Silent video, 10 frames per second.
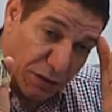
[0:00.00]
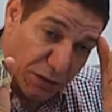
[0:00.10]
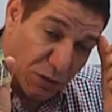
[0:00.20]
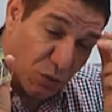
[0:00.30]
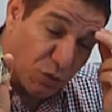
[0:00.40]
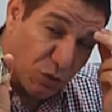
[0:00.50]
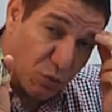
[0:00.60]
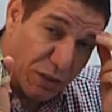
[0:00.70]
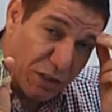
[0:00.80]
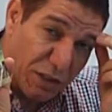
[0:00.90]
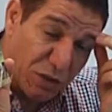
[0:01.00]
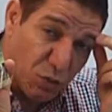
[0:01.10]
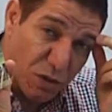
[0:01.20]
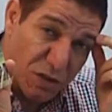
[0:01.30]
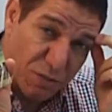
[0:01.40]
not when it
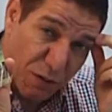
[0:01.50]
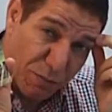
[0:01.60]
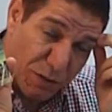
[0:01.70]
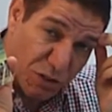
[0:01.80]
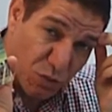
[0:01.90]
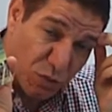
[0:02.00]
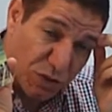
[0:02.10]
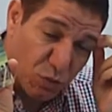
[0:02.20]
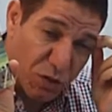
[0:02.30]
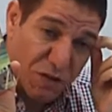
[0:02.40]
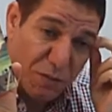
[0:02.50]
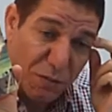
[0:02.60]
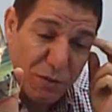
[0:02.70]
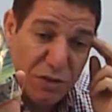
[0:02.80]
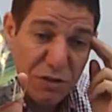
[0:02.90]
was published. When it was
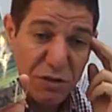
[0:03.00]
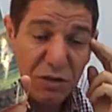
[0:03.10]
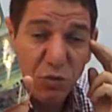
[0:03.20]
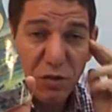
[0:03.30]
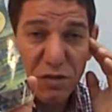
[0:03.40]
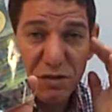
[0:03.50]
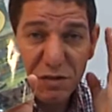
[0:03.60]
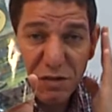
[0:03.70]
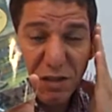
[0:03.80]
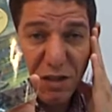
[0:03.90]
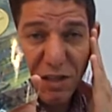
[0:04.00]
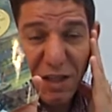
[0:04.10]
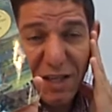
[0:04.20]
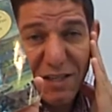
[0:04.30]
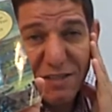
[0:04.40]
published, it was,
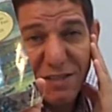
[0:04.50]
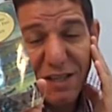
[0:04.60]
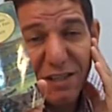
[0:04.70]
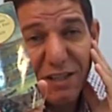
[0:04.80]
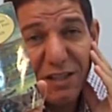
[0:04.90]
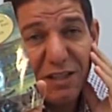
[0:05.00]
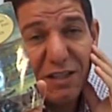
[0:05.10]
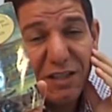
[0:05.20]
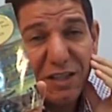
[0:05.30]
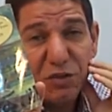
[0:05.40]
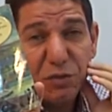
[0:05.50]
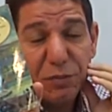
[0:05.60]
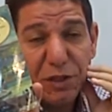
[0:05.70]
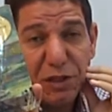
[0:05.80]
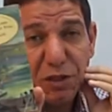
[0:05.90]
as any
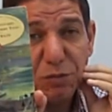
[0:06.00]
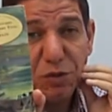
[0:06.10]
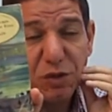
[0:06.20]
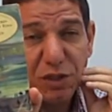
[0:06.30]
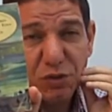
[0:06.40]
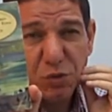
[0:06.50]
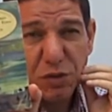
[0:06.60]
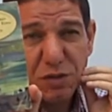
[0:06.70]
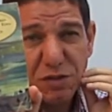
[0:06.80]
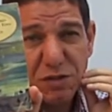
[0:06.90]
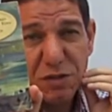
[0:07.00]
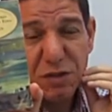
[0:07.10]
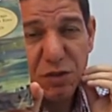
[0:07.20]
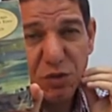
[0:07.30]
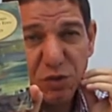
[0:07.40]
groundbreaking book, it was
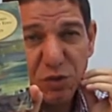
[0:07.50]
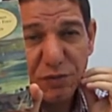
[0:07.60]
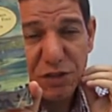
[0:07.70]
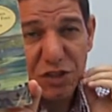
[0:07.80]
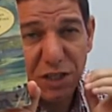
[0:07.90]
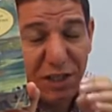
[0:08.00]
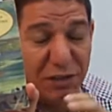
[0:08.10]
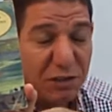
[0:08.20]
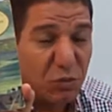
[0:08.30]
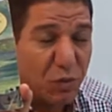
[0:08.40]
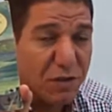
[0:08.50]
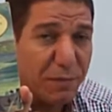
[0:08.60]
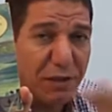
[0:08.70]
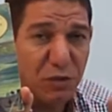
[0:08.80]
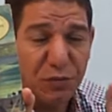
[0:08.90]
controversial and it was
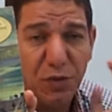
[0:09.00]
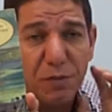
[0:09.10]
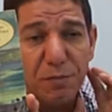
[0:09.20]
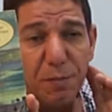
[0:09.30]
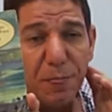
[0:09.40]
banned from